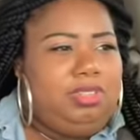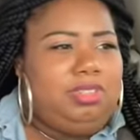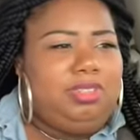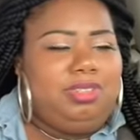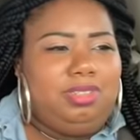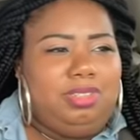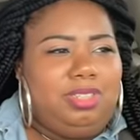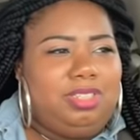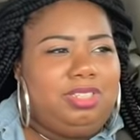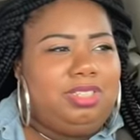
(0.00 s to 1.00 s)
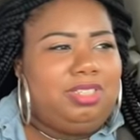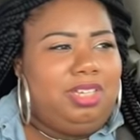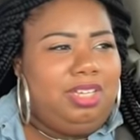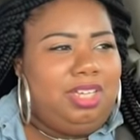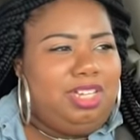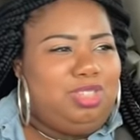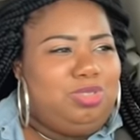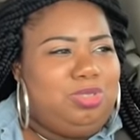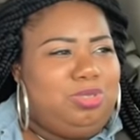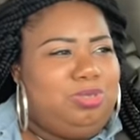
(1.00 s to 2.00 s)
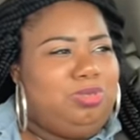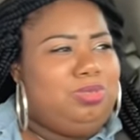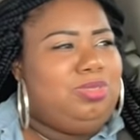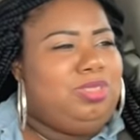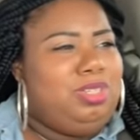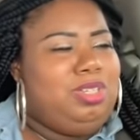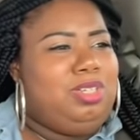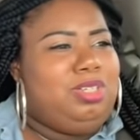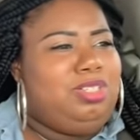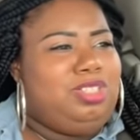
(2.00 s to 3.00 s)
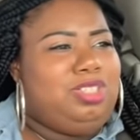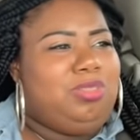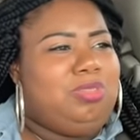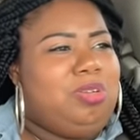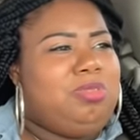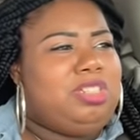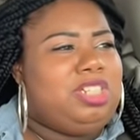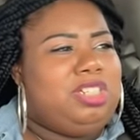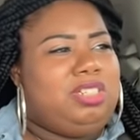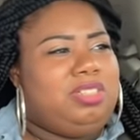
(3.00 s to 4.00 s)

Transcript: around. Man. Yes, you do. No, I don't. You just don't know it yet.